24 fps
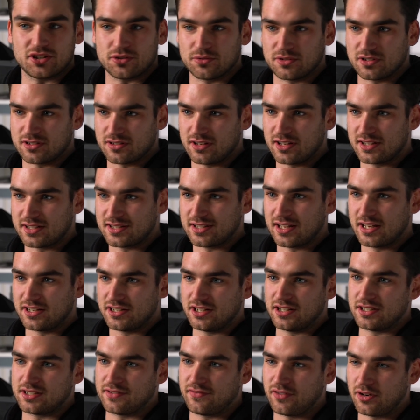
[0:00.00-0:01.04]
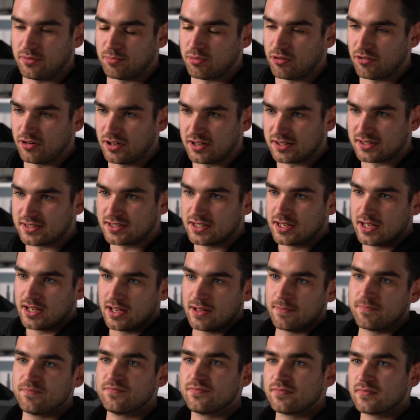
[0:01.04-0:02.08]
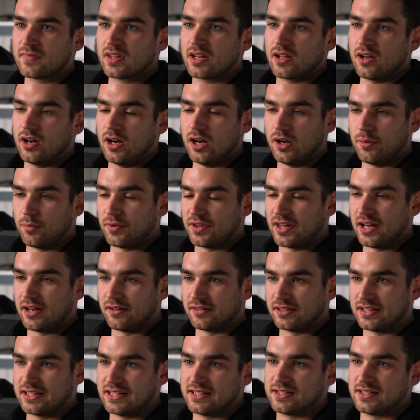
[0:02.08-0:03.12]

initial design stages of our product uh, without